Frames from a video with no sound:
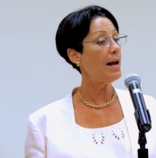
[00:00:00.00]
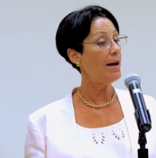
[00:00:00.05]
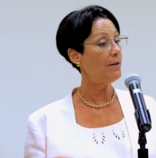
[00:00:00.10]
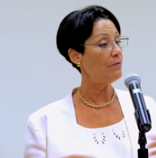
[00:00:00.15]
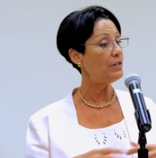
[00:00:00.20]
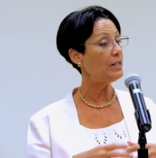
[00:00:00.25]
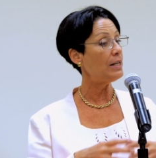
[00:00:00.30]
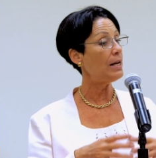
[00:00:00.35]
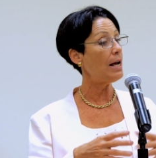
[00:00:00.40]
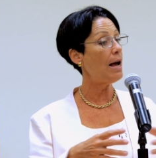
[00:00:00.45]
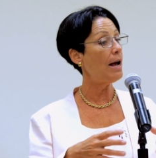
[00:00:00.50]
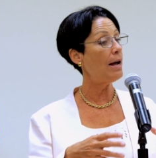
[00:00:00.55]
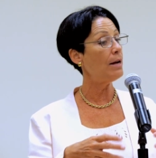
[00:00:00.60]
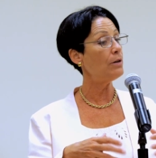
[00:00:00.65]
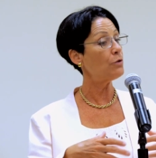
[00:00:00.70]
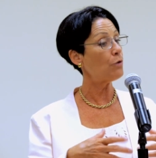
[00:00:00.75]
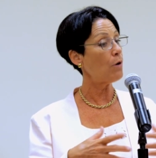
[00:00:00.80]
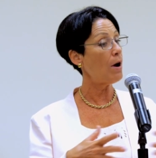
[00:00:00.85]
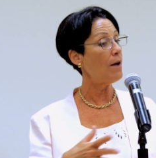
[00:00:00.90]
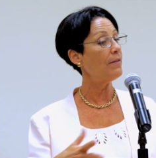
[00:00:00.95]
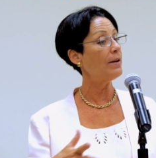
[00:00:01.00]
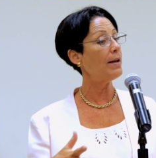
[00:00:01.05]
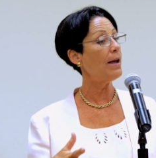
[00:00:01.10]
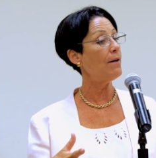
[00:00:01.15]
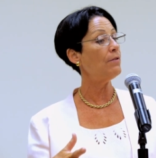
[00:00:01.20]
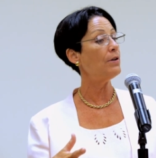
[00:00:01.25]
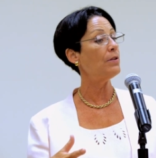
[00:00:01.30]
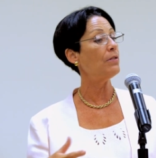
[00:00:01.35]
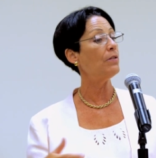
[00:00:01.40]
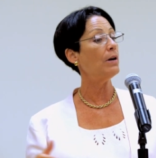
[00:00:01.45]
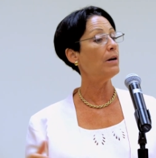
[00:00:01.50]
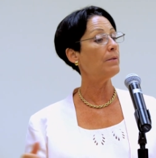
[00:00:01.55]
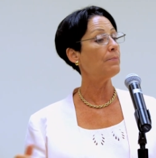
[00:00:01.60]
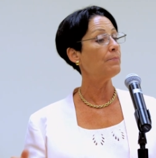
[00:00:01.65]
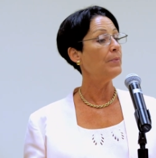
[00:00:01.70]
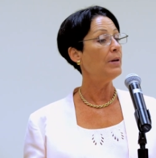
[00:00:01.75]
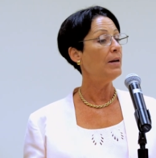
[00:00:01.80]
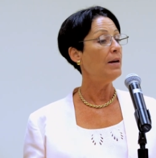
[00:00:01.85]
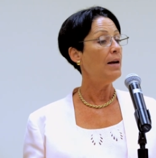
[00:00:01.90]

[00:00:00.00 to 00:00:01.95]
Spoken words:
FDA driving everything.